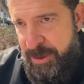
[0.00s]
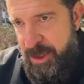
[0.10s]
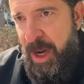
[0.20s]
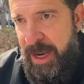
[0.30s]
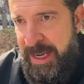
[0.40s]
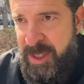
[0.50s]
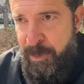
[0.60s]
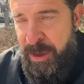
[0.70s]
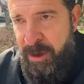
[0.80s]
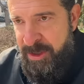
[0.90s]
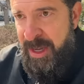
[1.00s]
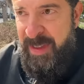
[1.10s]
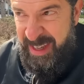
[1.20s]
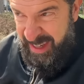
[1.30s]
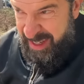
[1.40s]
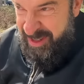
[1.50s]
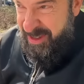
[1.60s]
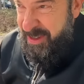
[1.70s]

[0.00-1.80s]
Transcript: saw Nancy Pelosi and they kissed,